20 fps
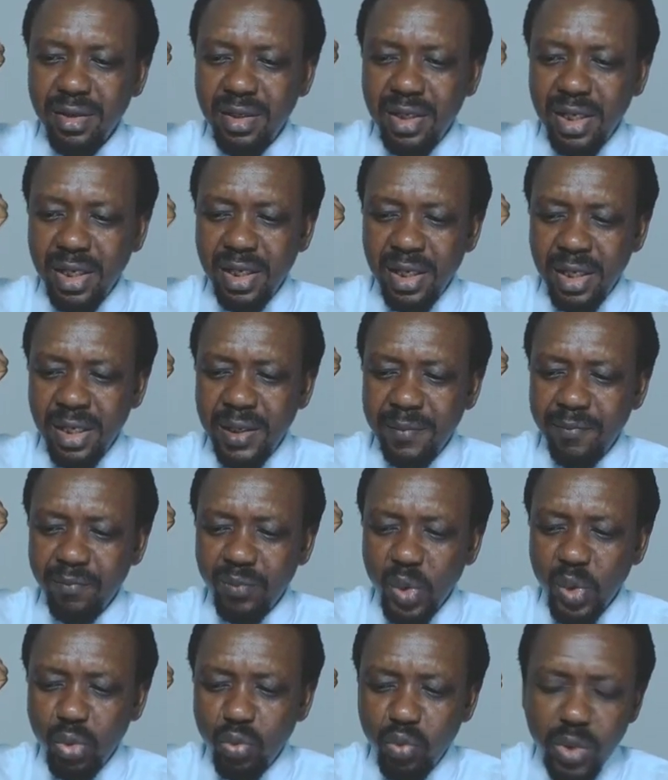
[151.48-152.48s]
the
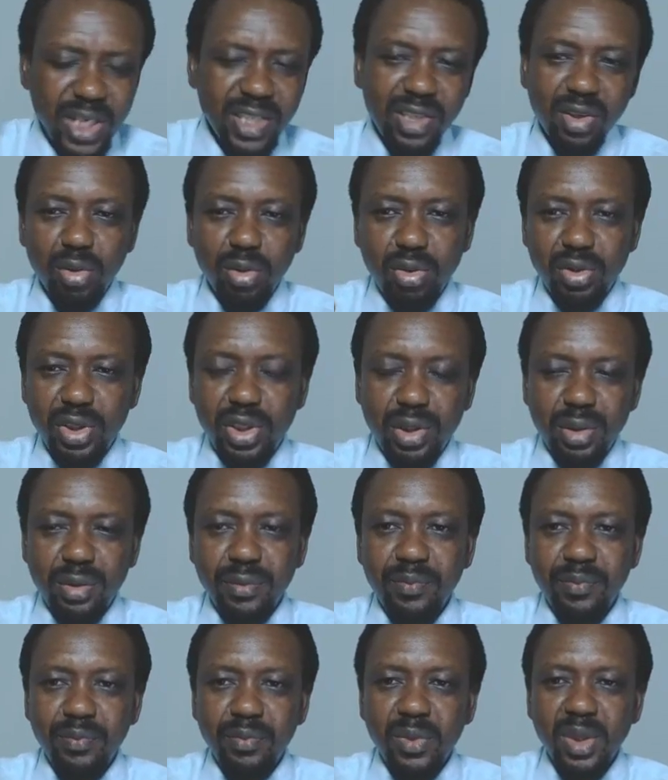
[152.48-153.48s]

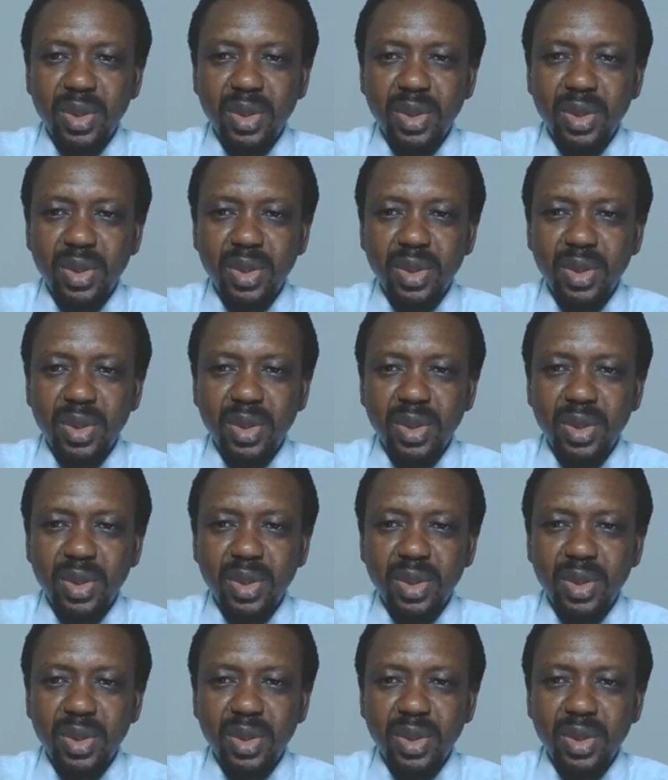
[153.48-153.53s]
resolution,